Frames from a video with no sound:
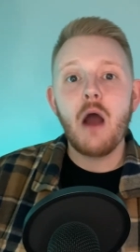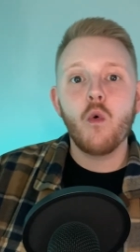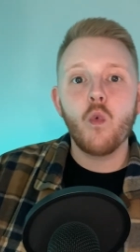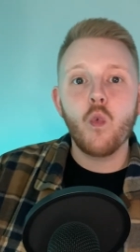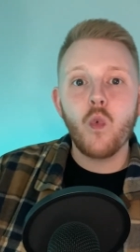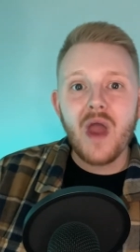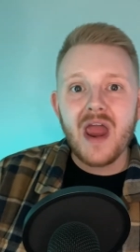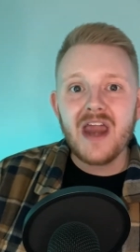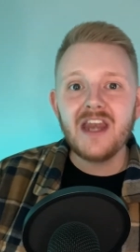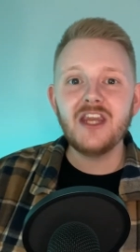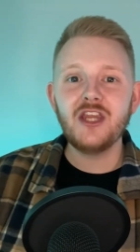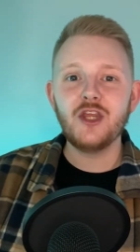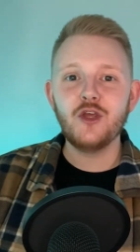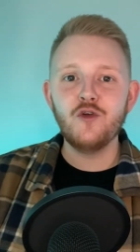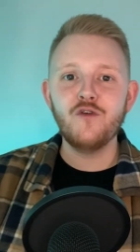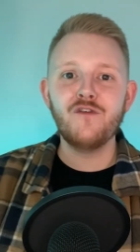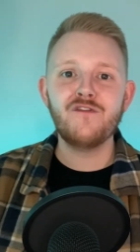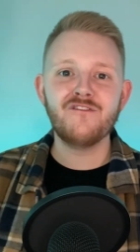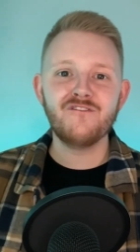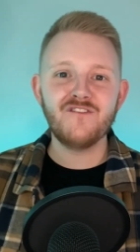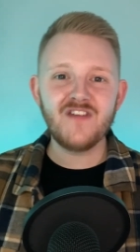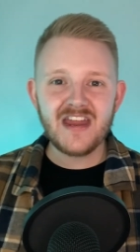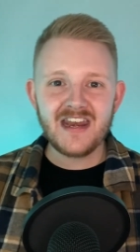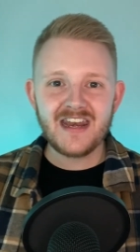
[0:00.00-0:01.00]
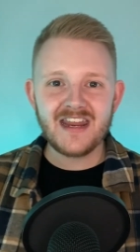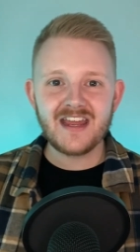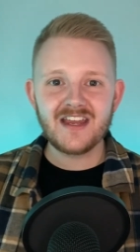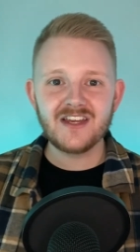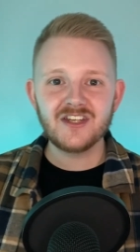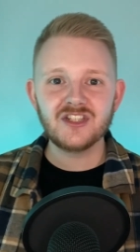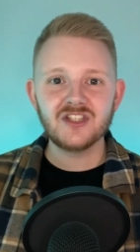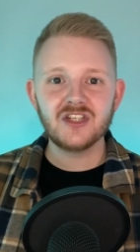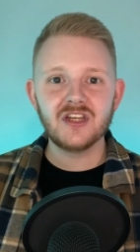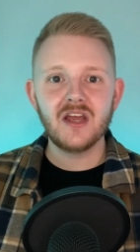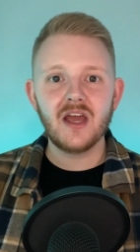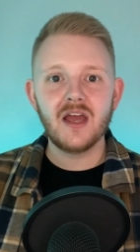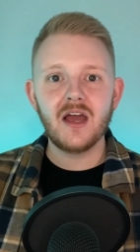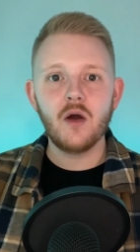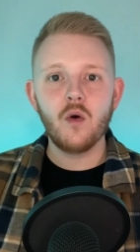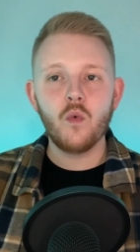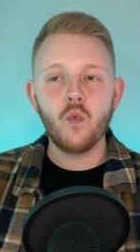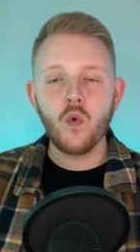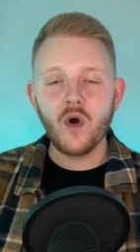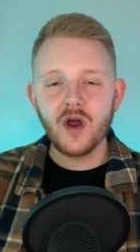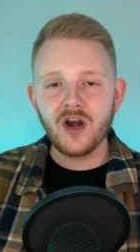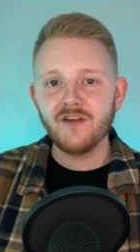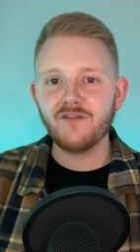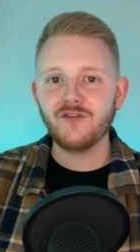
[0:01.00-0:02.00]
When you finish,
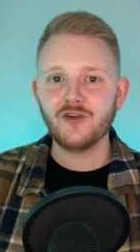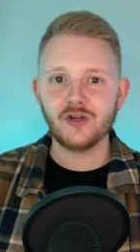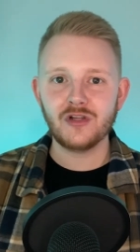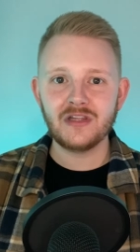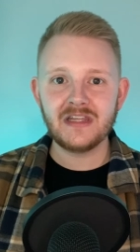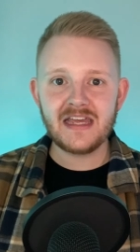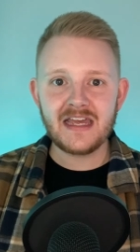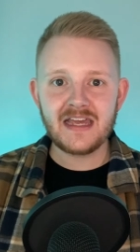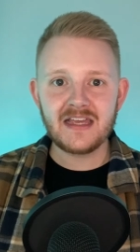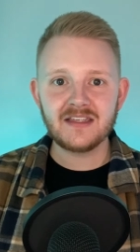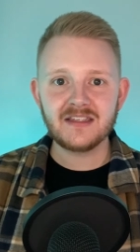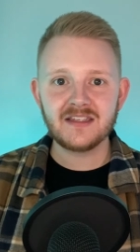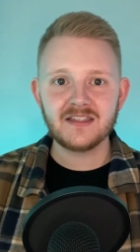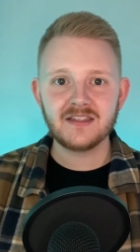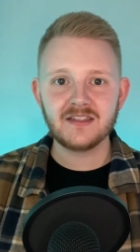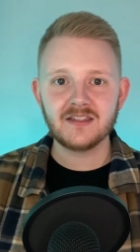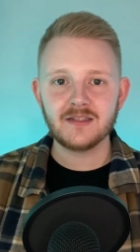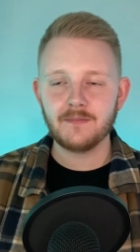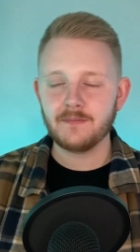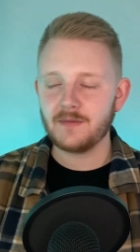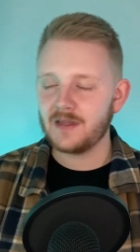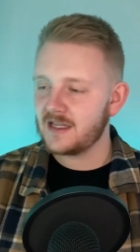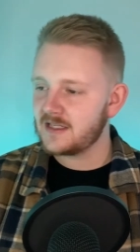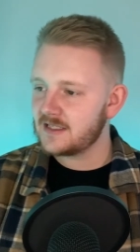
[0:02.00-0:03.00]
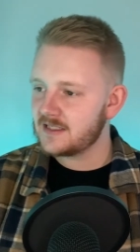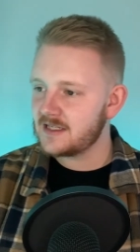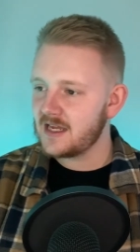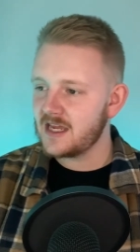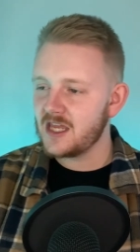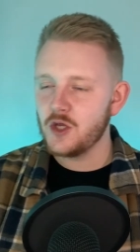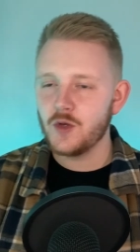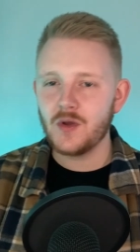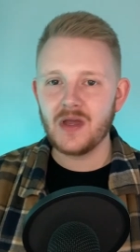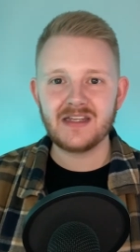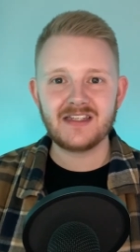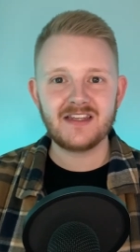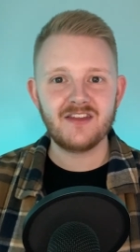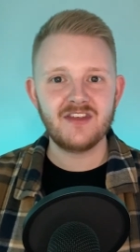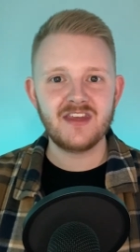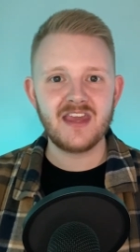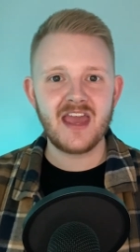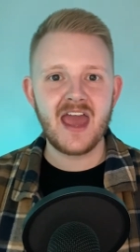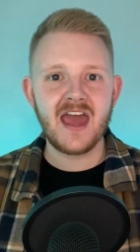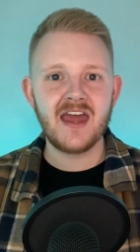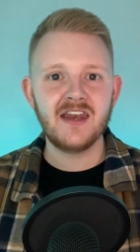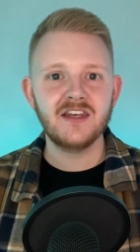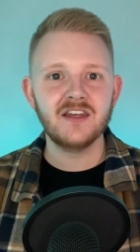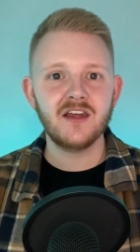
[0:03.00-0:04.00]
one of your lists, let's say you get to
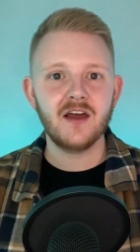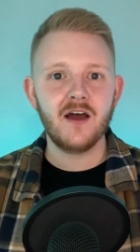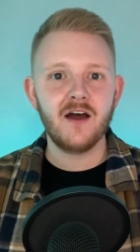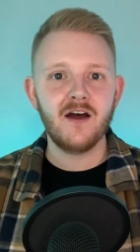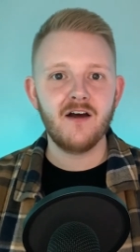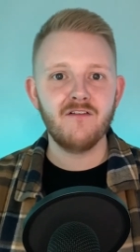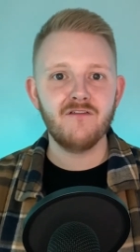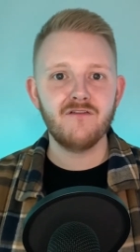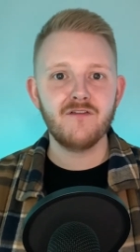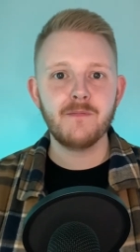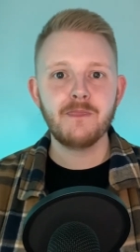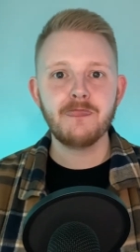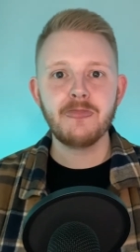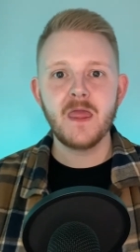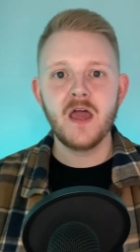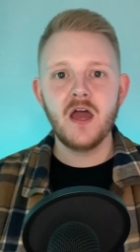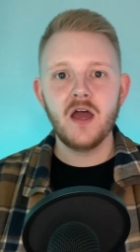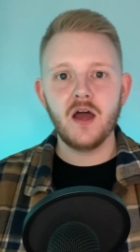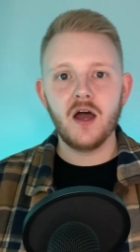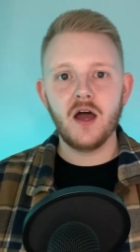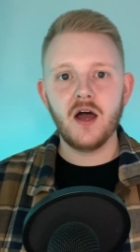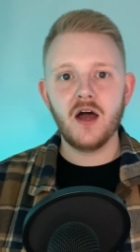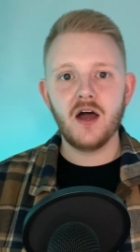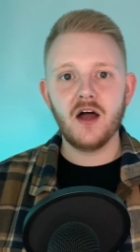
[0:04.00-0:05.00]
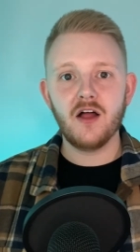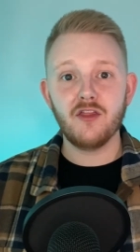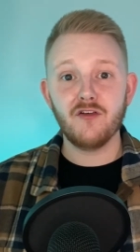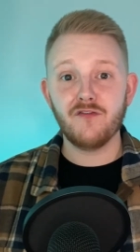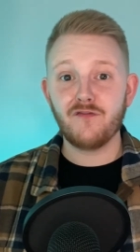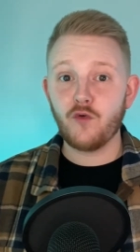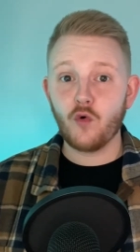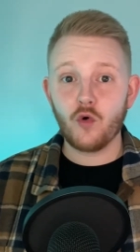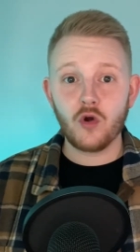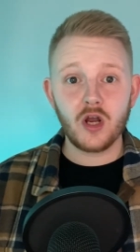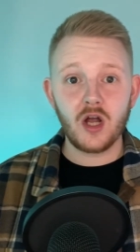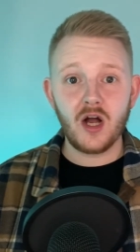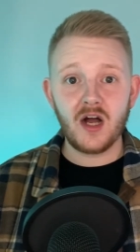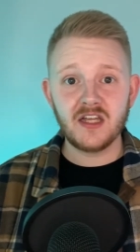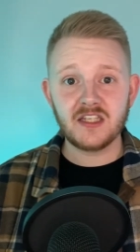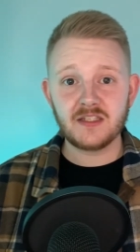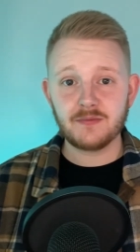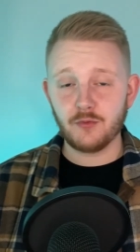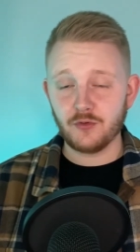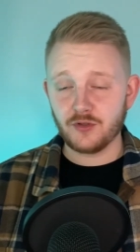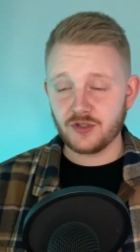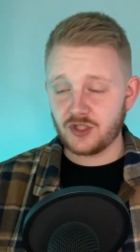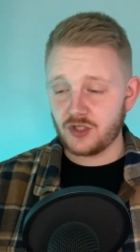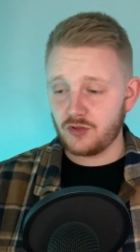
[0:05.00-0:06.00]
the end of uh, the four
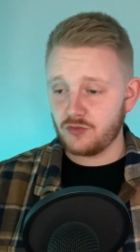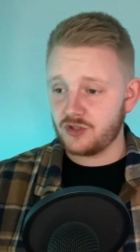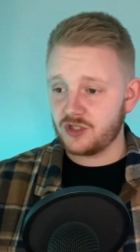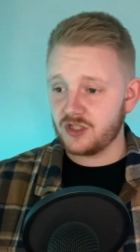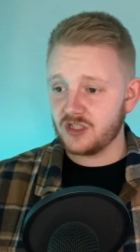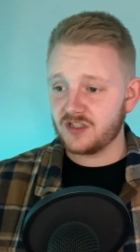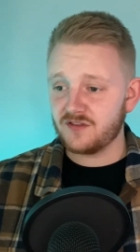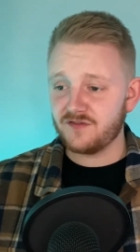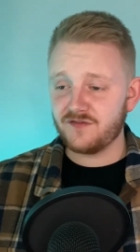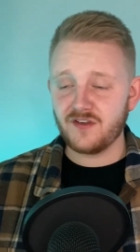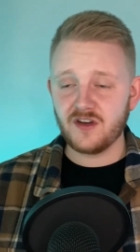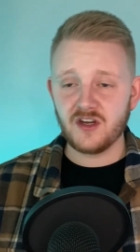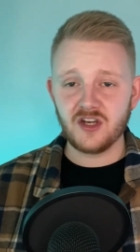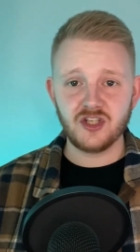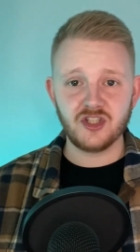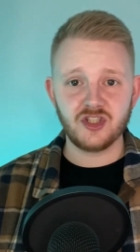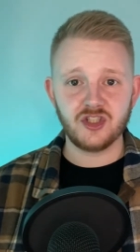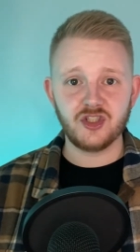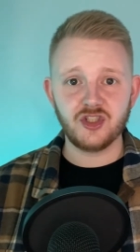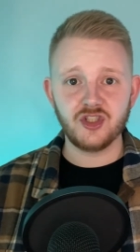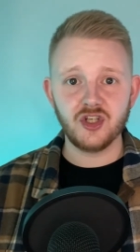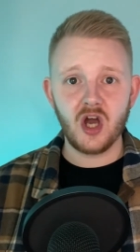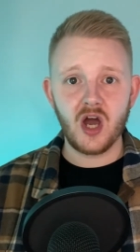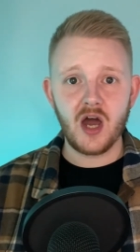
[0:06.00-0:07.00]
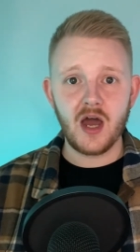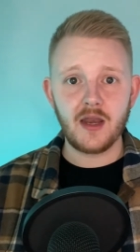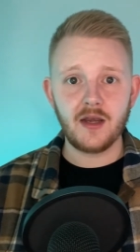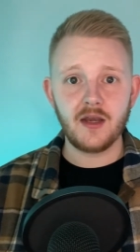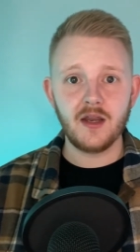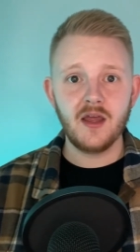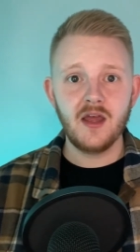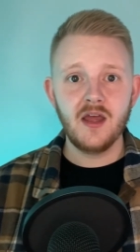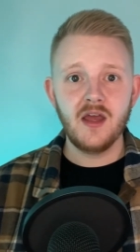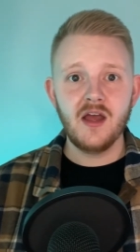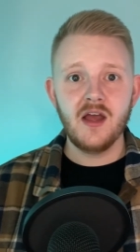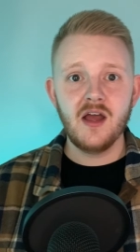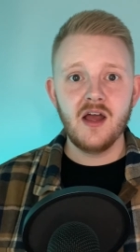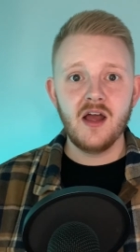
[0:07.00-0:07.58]
Gospels, you just finished John